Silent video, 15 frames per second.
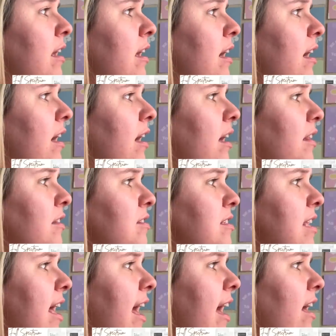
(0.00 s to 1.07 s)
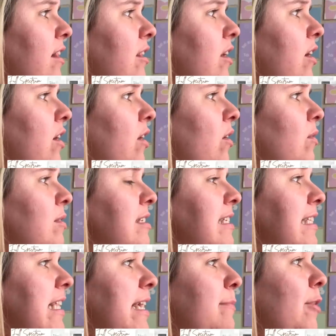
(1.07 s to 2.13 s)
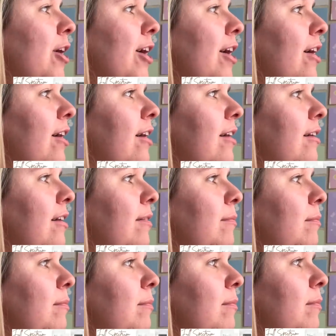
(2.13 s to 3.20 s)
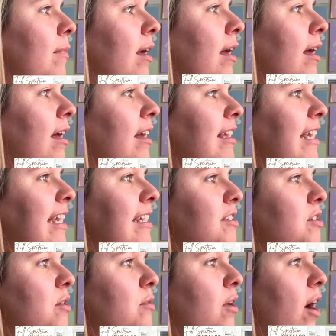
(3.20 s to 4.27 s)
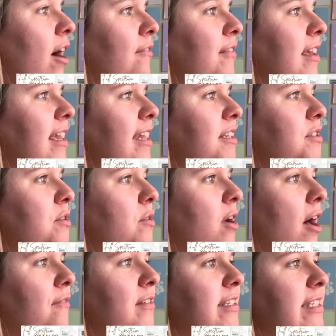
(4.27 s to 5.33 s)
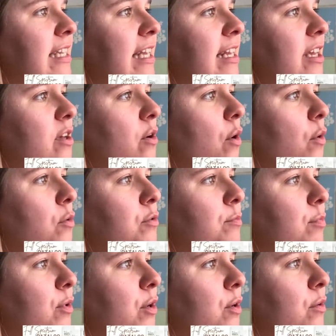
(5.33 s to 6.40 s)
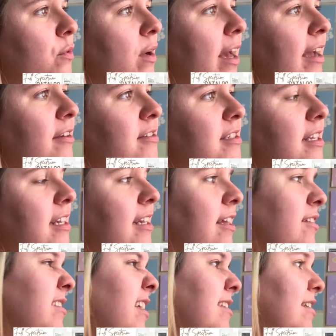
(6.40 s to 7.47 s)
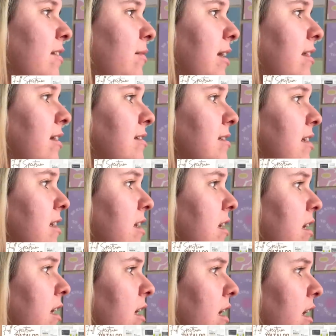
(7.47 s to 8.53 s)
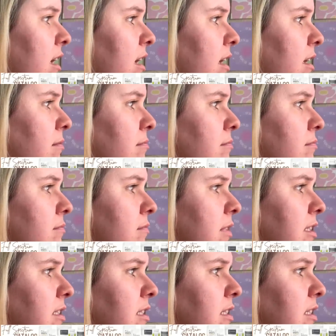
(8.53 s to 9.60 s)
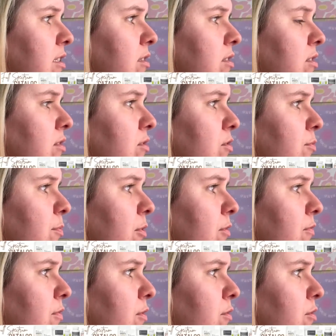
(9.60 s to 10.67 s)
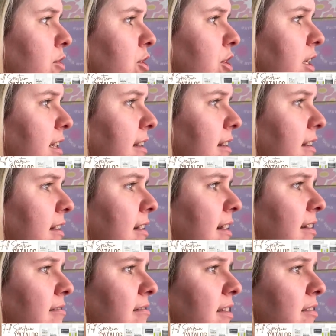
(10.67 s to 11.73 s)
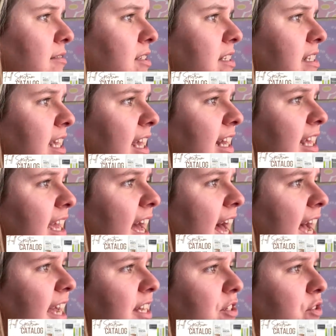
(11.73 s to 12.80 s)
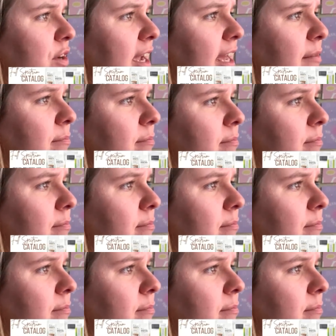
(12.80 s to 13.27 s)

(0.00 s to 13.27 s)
there's the aloe, slimmer, keto coffee, skinny cold brew, hair, skin, and nails. That's not weight loss. Let's see, superfood share. I don't know. Skinny hydrate.